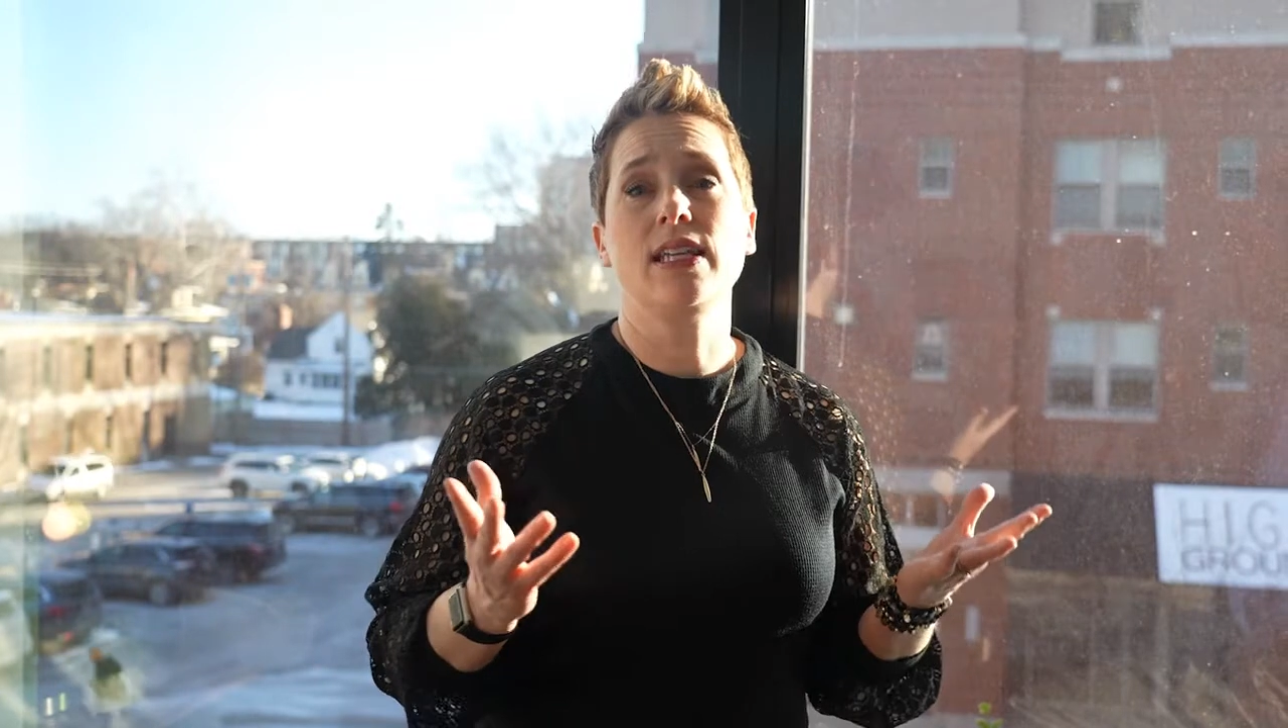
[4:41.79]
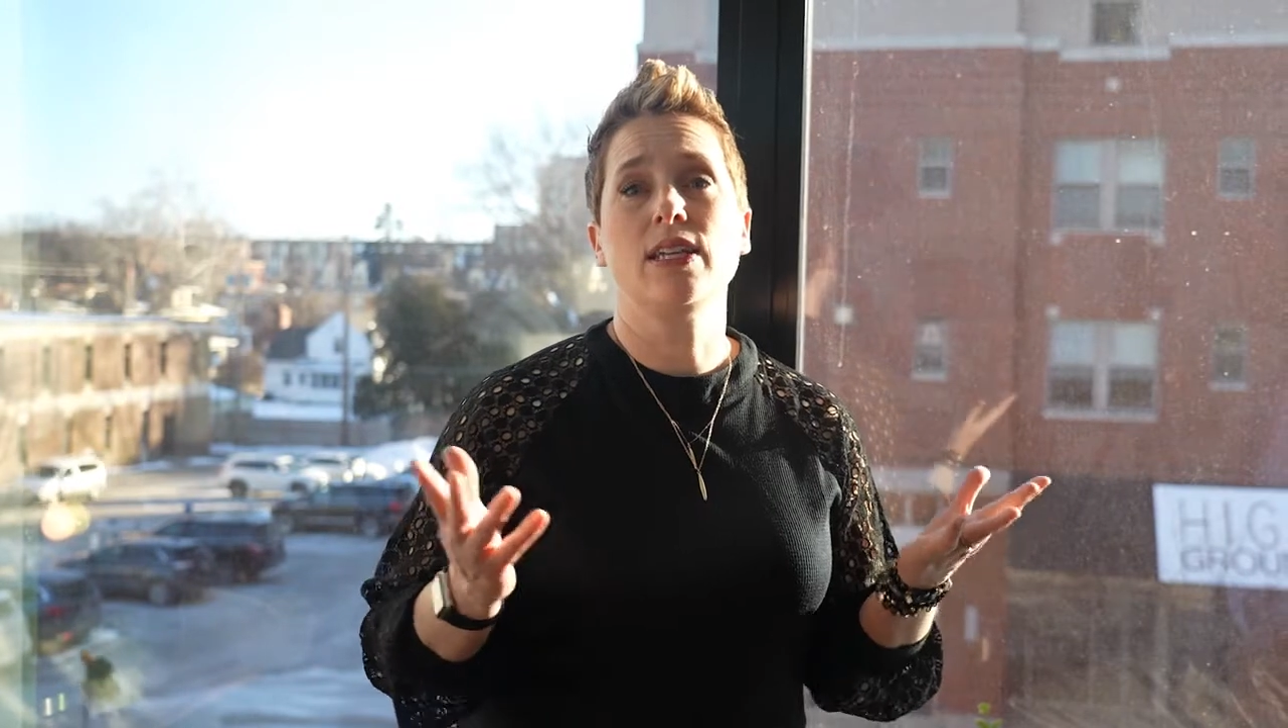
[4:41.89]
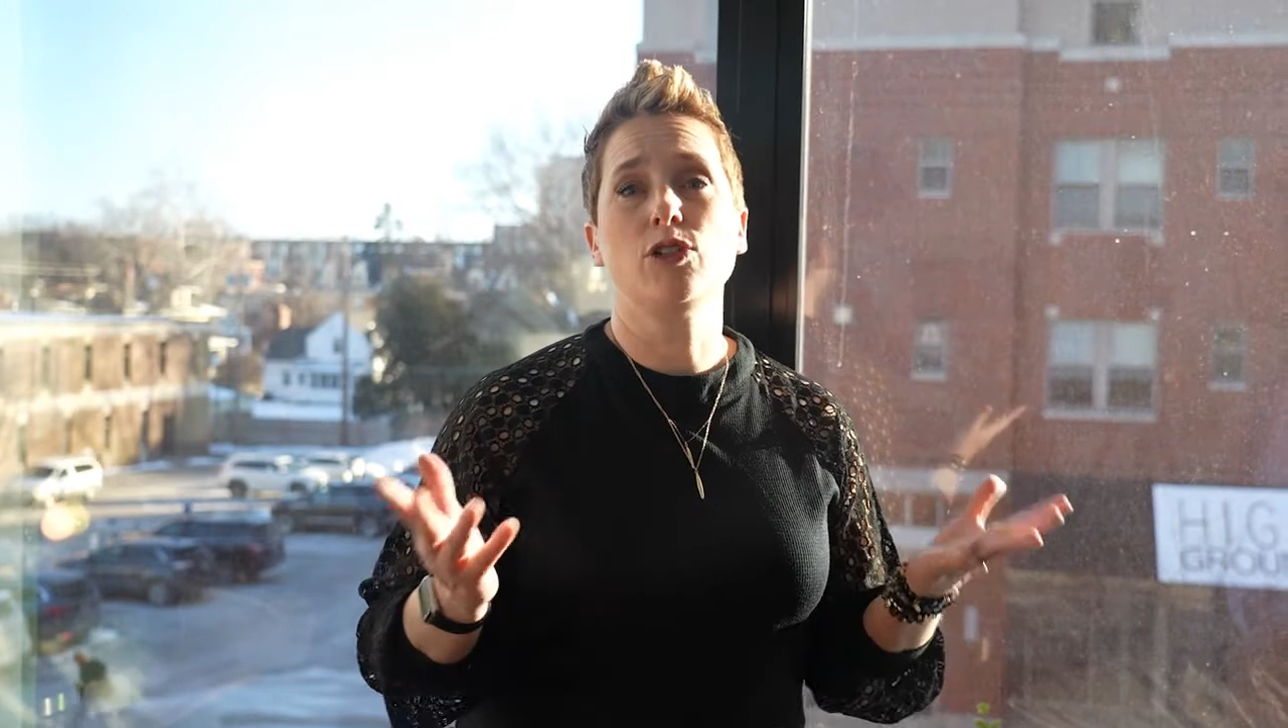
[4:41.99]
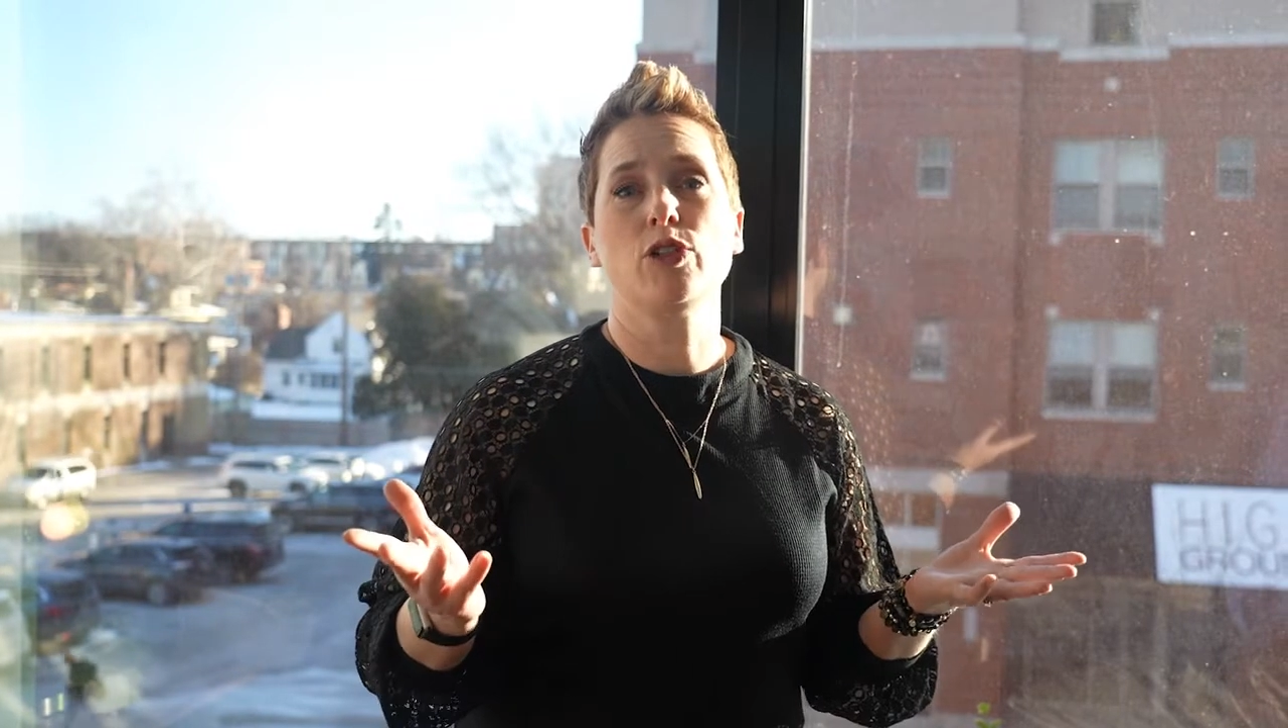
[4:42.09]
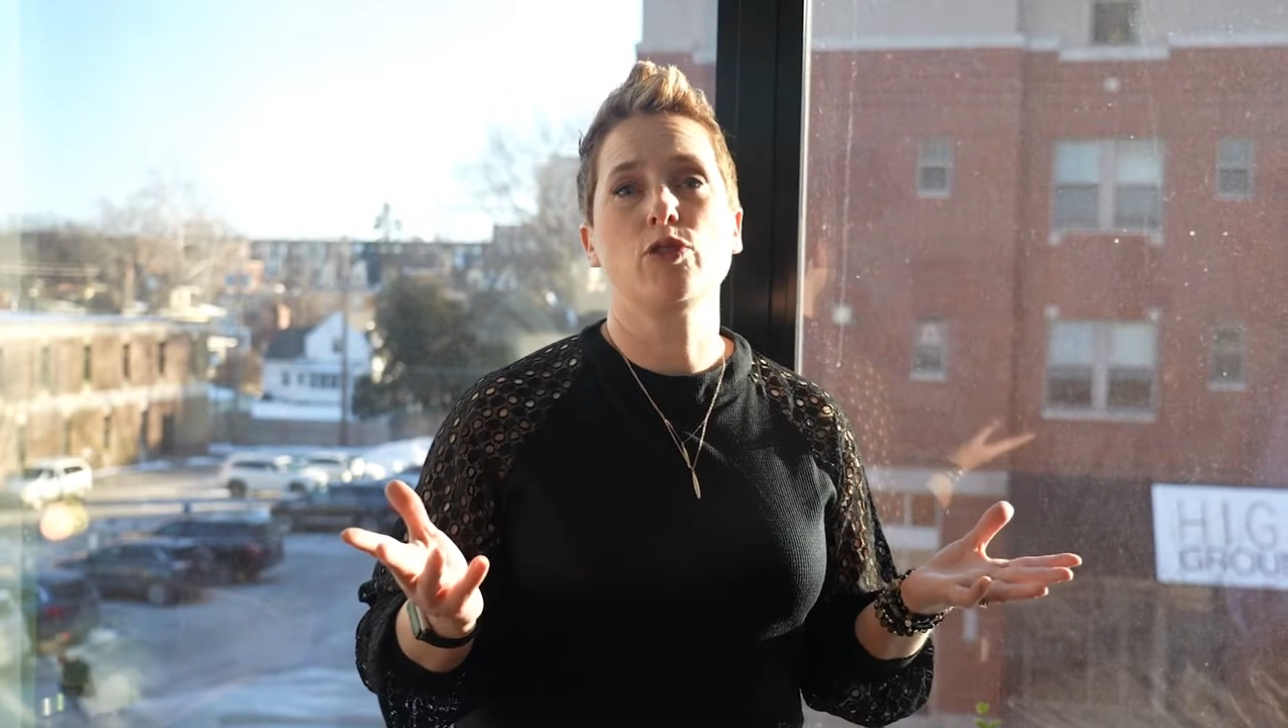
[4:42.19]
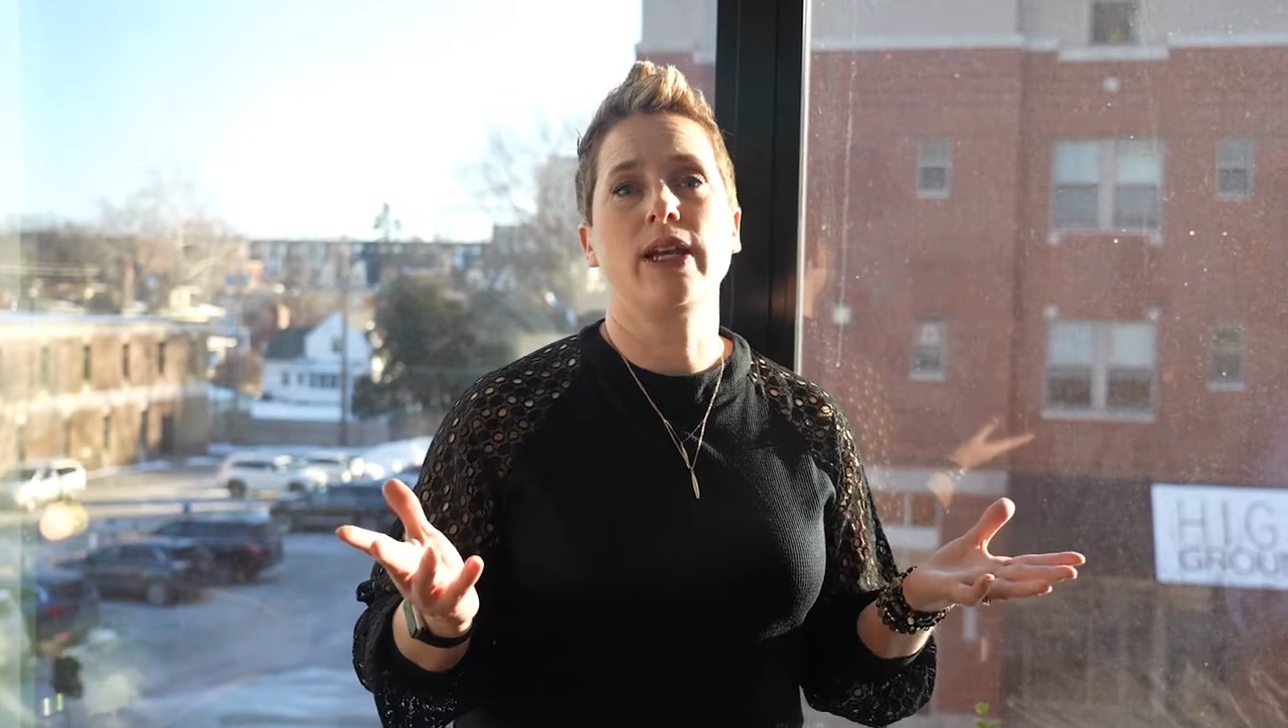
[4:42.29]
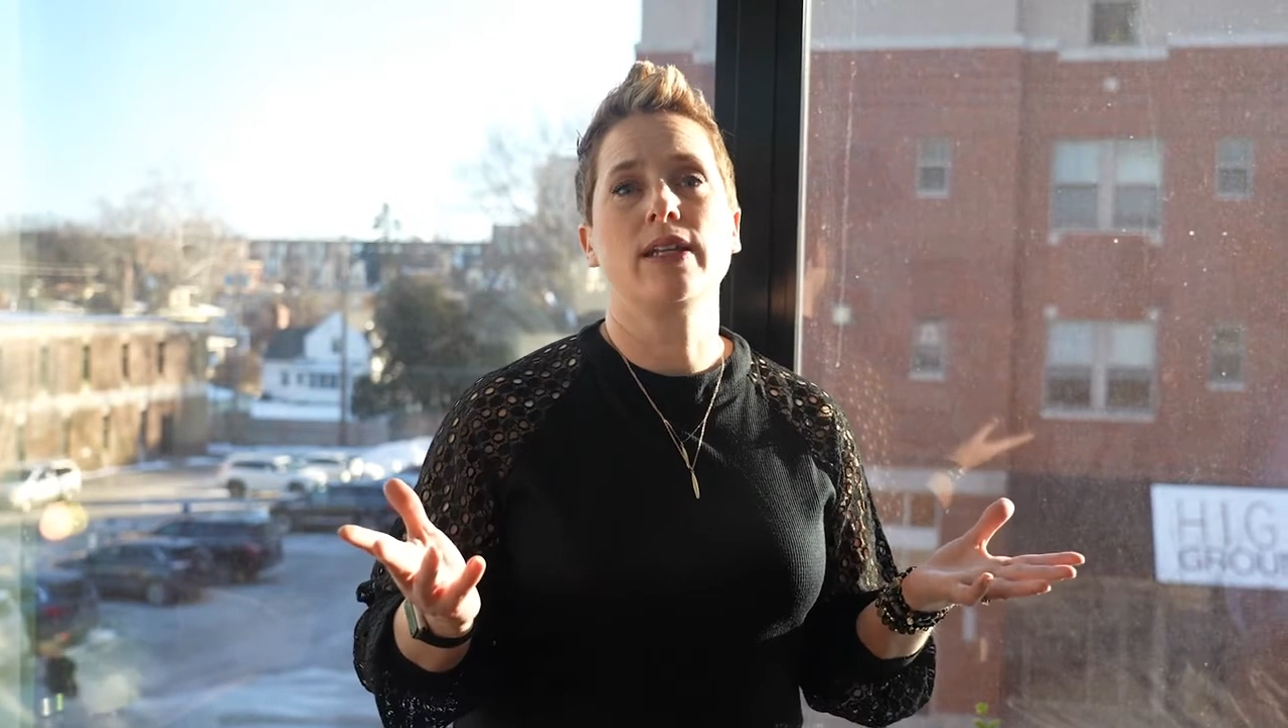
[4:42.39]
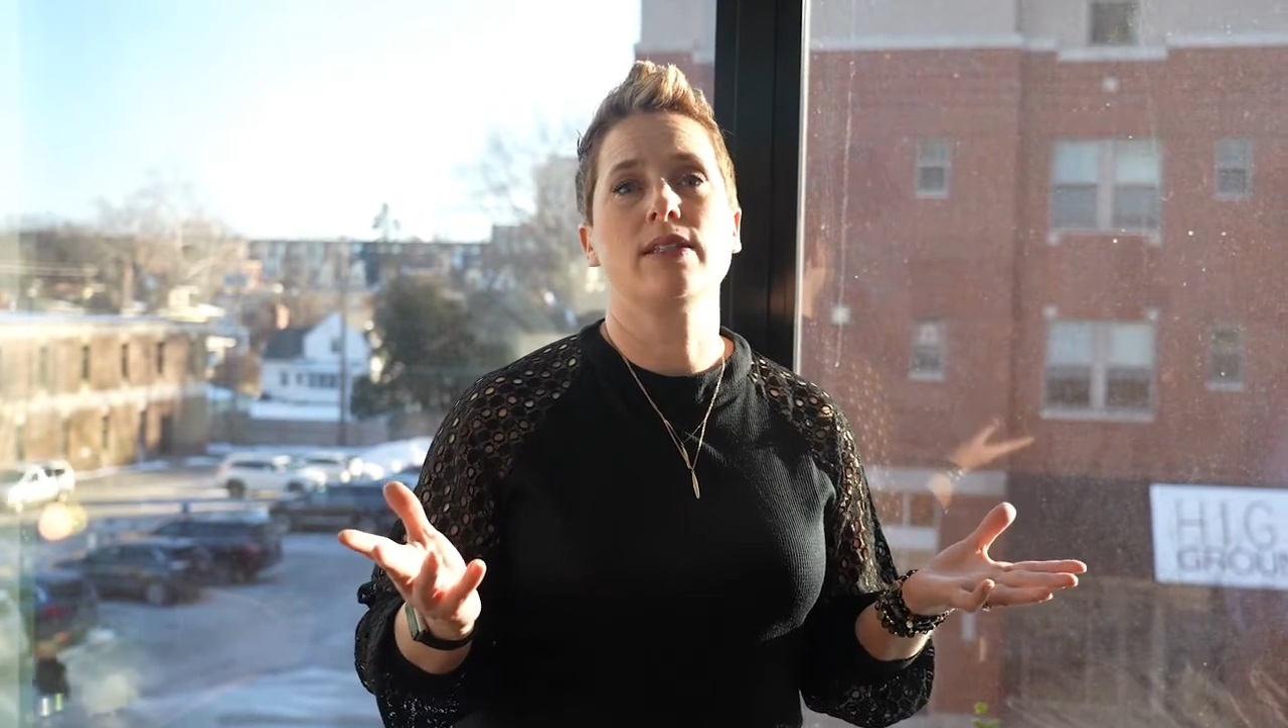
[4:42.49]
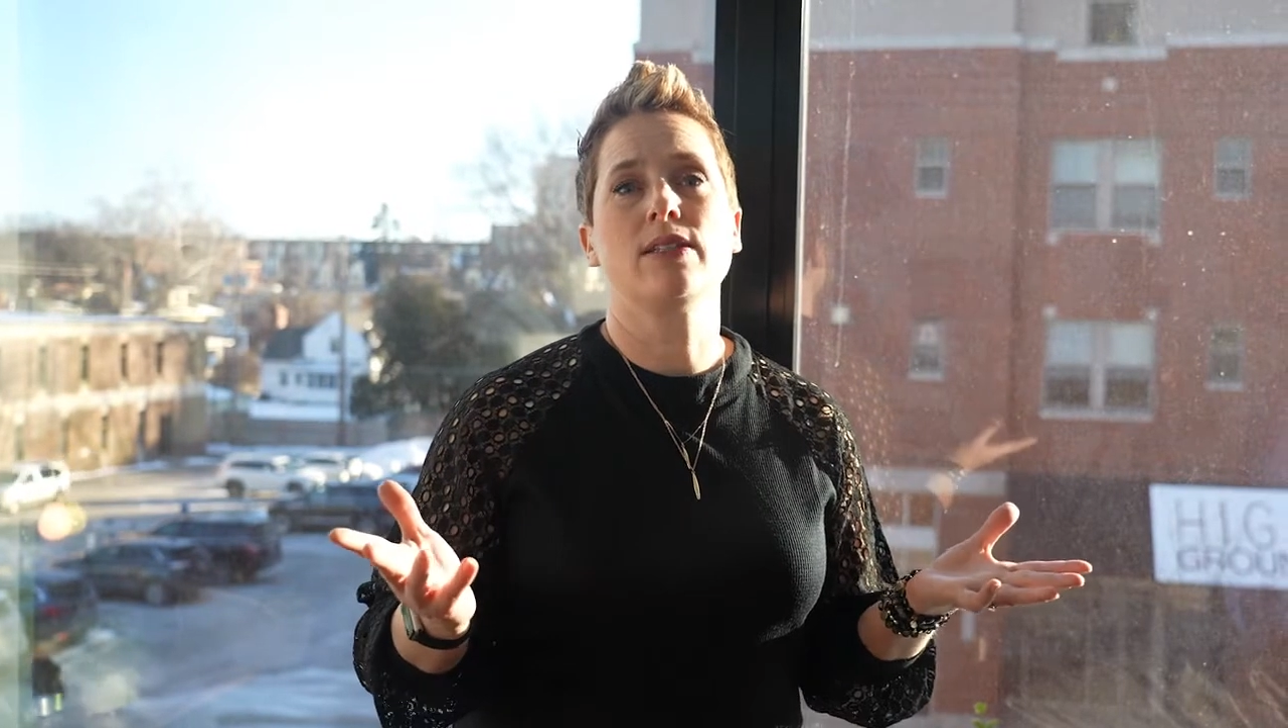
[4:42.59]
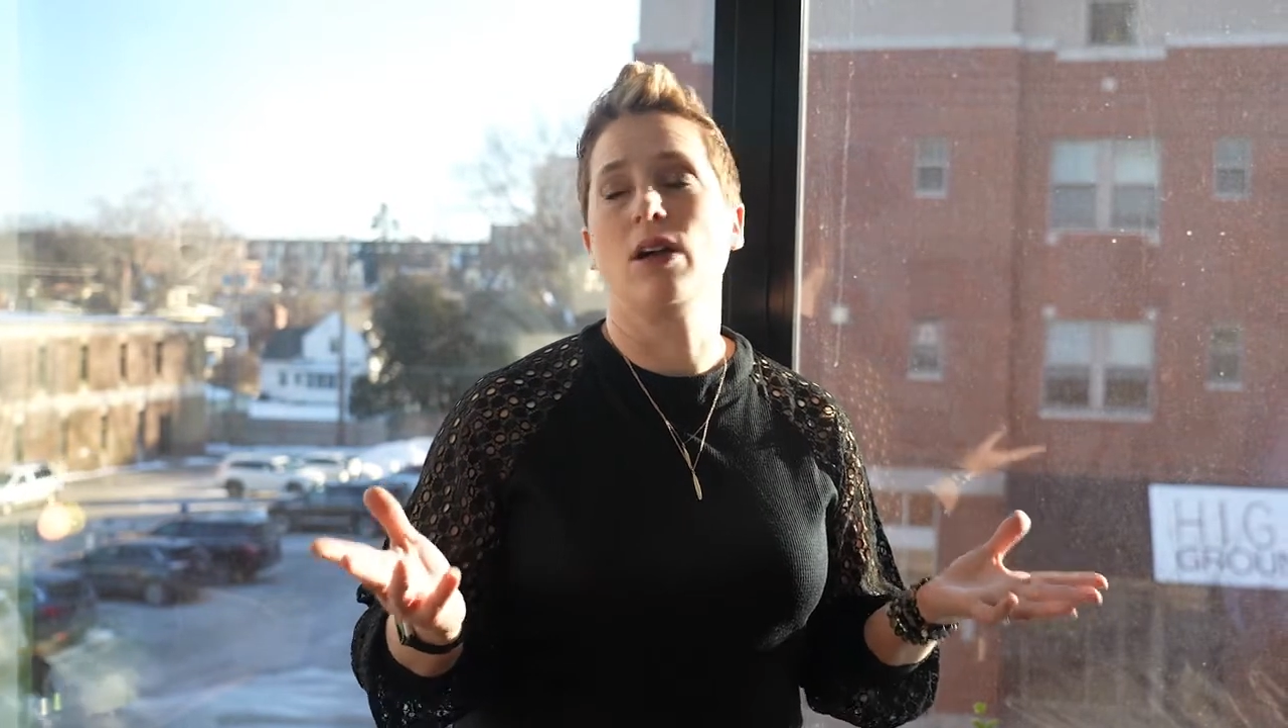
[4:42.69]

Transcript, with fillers: interest rates